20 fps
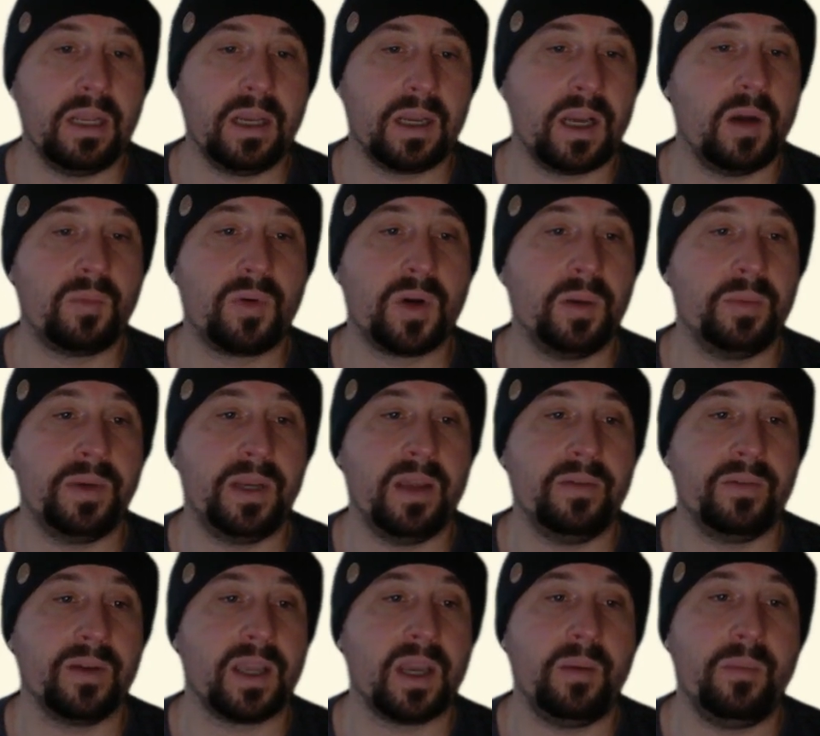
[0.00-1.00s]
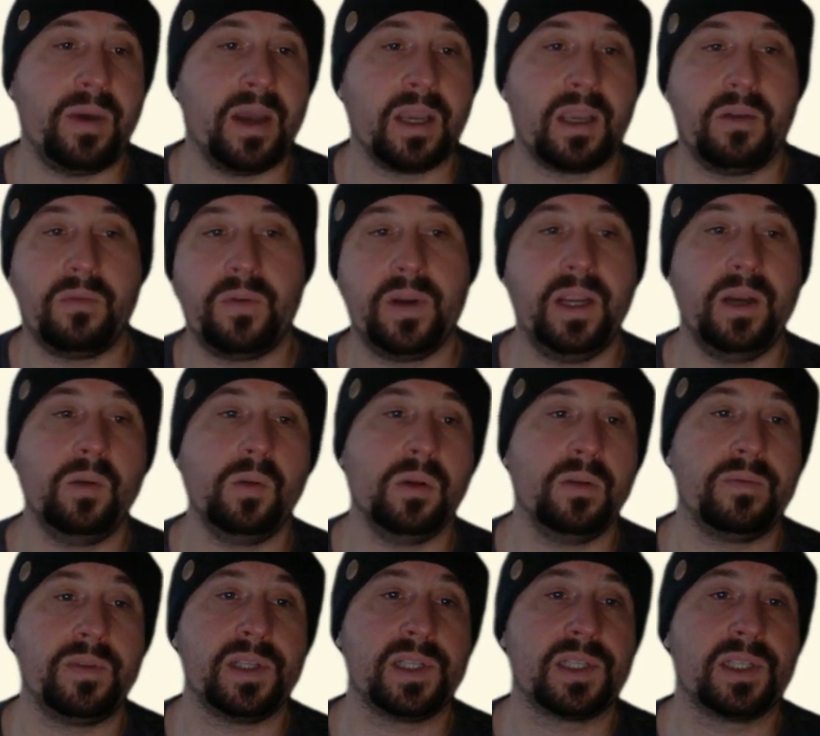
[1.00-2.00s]
I'll probably never come back and read all
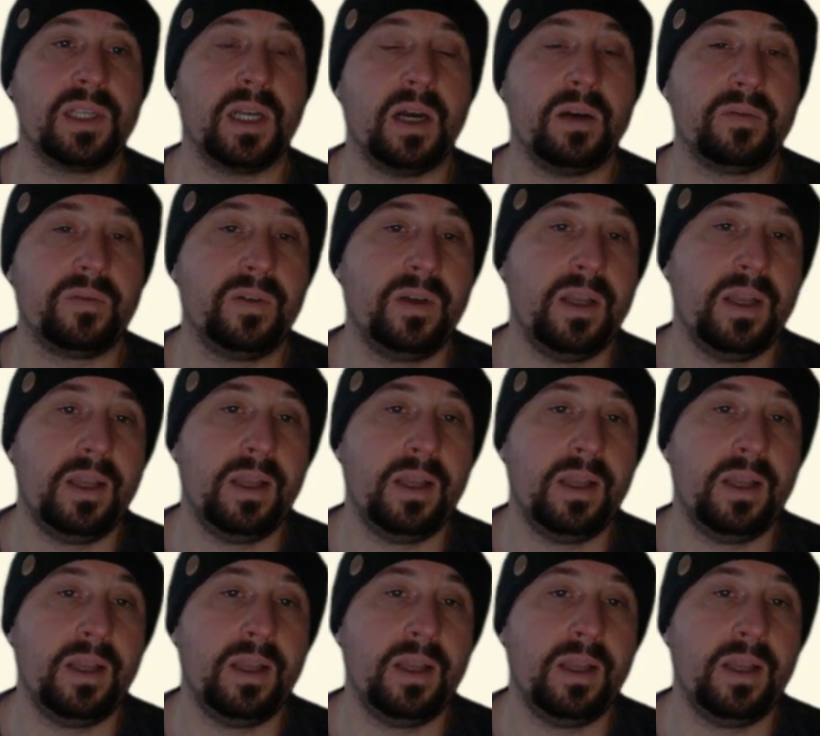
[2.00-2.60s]
of this stuff.